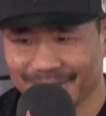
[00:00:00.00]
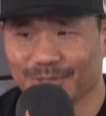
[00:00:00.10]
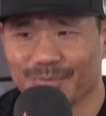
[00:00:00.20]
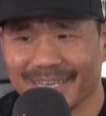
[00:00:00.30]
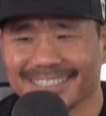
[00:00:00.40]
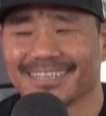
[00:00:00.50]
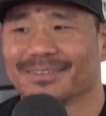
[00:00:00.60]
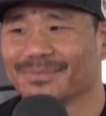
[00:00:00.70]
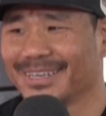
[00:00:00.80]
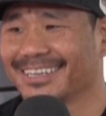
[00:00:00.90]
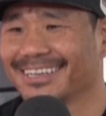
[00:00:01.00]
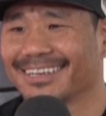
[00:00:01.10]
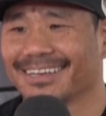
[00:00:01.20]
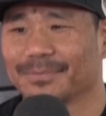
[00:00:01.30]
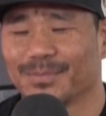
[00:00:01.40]
you mentioned, but
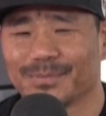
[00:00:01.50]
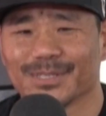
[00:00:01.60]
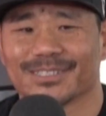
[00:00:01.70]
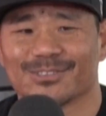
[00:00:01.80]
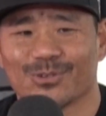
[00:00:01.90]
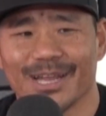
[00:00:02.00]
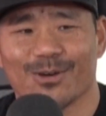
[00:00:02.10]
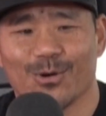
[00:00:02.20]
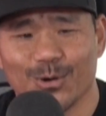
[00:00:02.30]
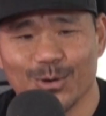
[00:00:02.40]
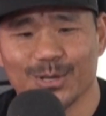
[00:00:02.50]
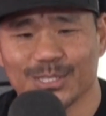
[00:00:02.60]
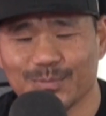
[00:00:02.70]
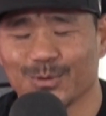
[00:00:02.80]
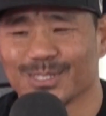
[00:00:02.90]
pretty much tried all the
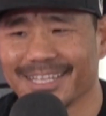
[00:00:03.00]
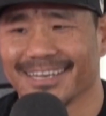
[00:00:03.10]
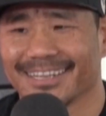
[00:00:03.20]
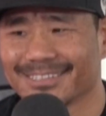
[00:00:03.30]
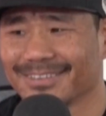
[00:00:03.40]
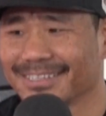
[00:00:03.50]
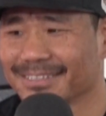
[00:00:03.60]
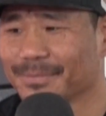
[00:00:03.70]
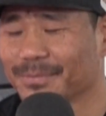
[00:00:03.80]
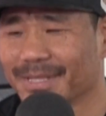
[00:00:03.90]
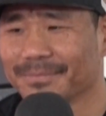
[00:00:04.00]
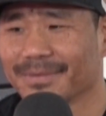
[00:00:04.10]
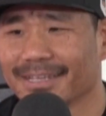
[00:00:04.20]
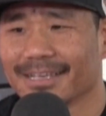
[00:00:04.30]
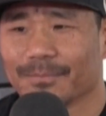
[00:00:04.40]
sports that actually some of them
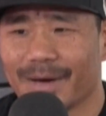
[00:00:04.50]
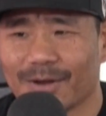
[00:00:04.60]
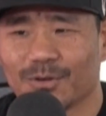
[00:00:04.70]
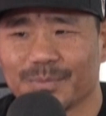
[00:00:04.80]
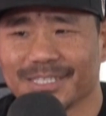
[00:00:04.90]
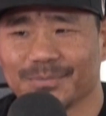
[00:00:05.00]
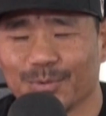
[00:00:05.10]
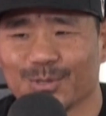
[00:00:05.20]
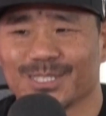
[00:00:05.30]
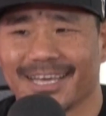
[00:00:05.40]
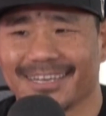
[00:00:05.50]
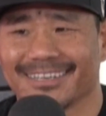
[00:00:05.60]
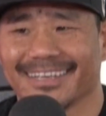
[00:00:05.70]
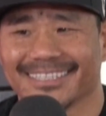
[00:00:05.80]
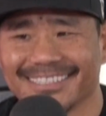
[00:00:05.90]
Paralympic sports that
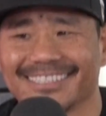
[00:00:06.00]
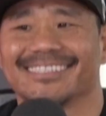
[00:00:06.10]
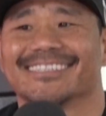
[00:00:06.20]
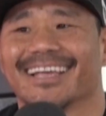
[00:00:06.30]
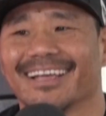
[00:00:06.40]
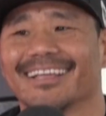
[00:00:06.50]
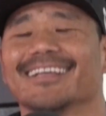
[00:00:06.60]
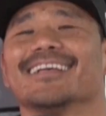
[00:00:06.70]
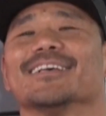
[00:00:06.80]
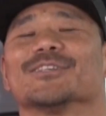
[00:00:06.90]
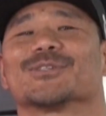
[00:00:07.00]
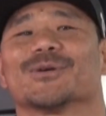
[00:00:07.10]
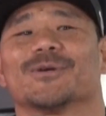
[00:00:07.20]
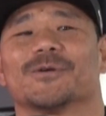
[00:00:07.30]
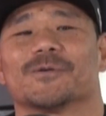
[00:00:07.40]
exist.
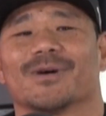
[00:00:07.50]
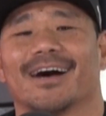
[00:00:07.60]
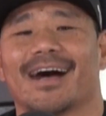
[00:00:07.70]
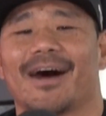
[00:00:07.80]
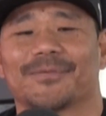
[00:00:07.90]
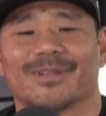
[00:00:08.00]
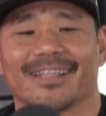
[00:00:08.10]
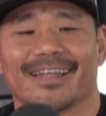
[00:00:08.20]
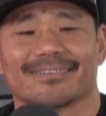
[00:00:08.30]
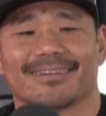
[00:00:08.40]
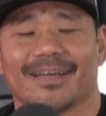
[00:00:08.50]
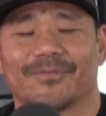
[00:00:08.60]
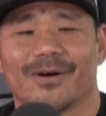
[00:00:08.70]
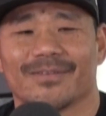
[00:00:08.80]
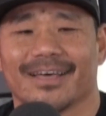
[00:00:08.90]
So after that, I
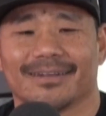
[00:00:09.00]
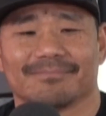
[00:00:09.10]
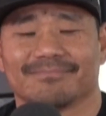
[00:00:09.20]
found that,